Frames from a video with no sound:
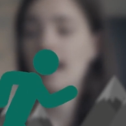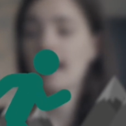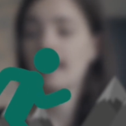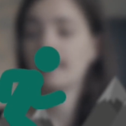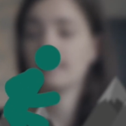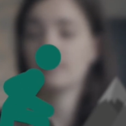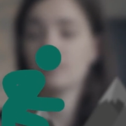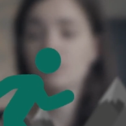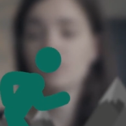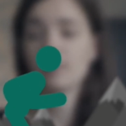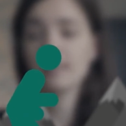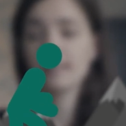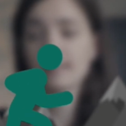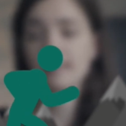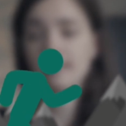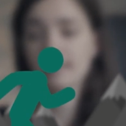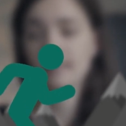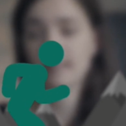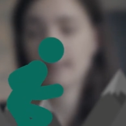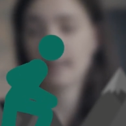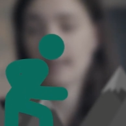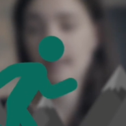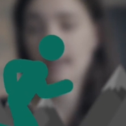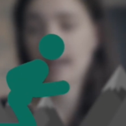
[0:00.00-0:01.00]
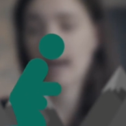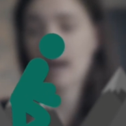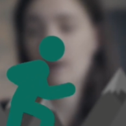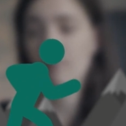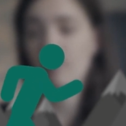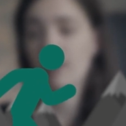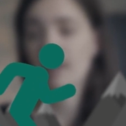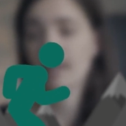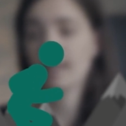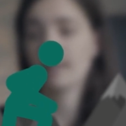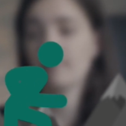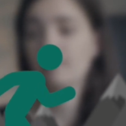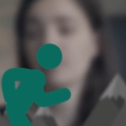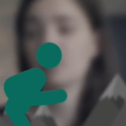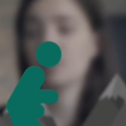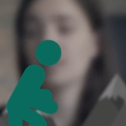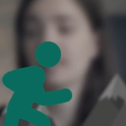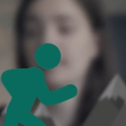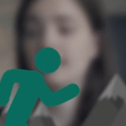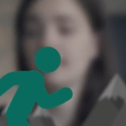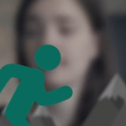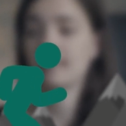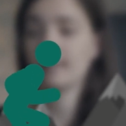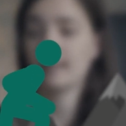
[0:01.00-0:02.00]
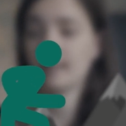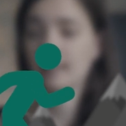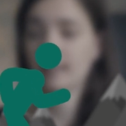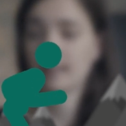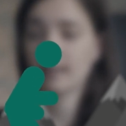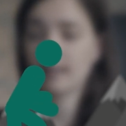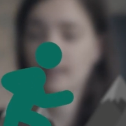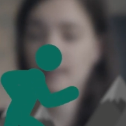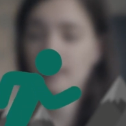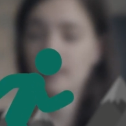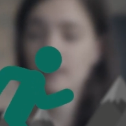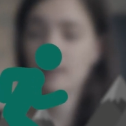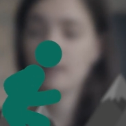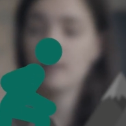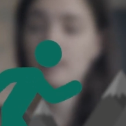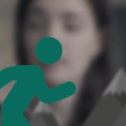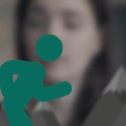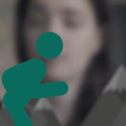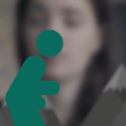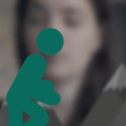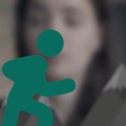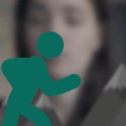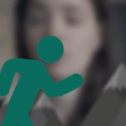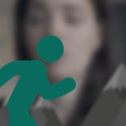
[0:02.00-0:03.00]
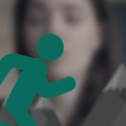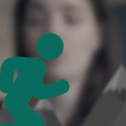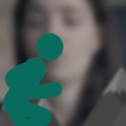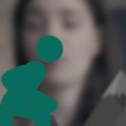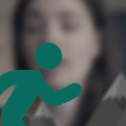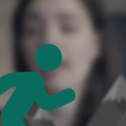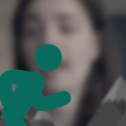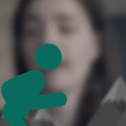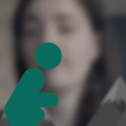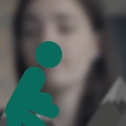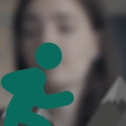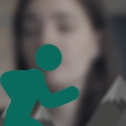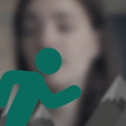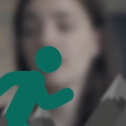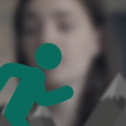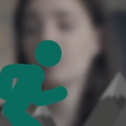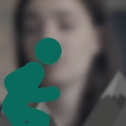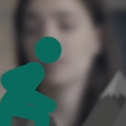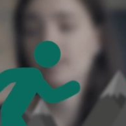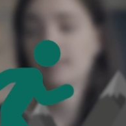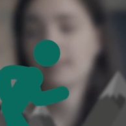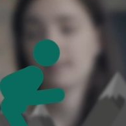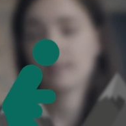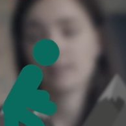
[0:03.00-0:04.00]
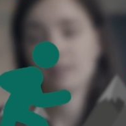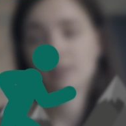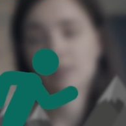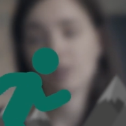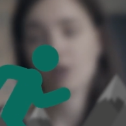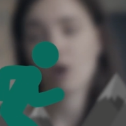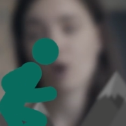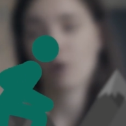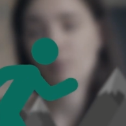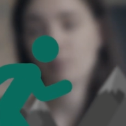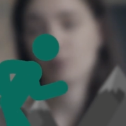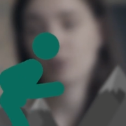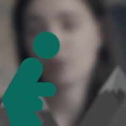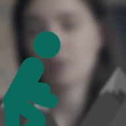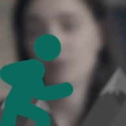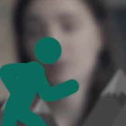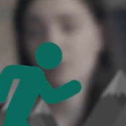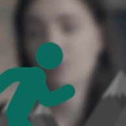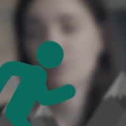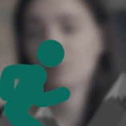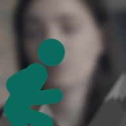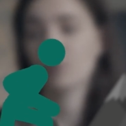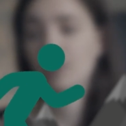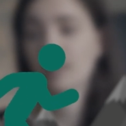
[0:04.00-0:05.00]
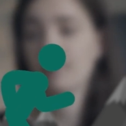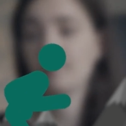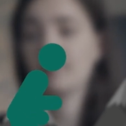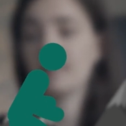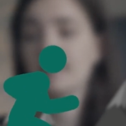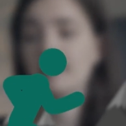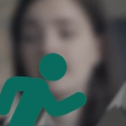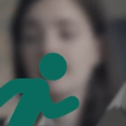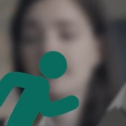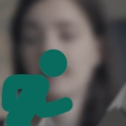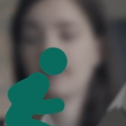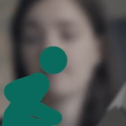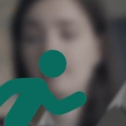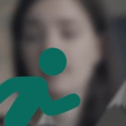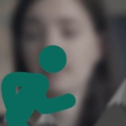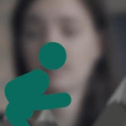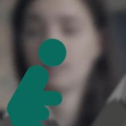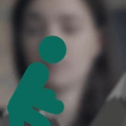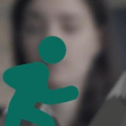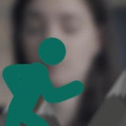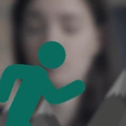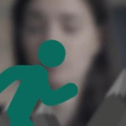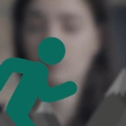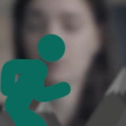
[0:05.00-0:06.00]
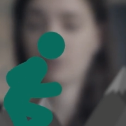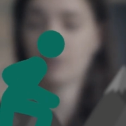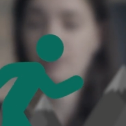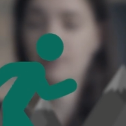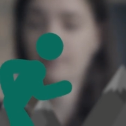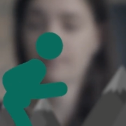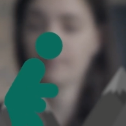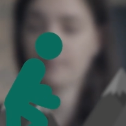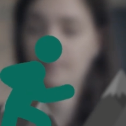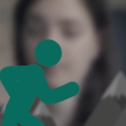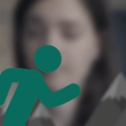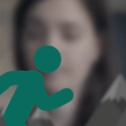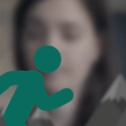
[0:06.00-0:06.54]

As you can see, our image gets darker, so we have to adjust other options to keep the same exposure.